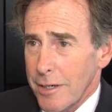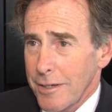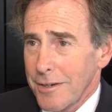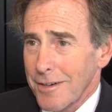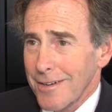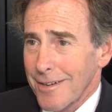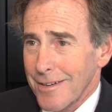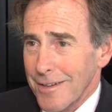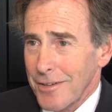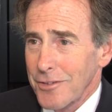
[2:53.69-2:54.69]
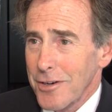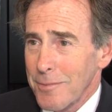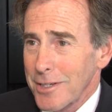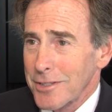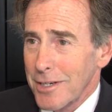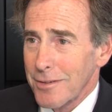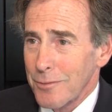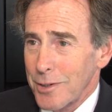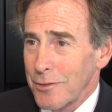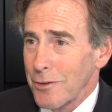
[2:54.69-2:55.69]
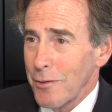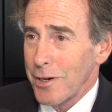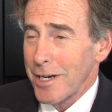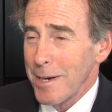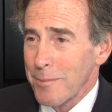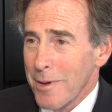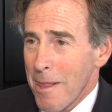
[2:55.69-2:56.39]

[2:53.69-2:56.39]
I didn't consider myself when growing up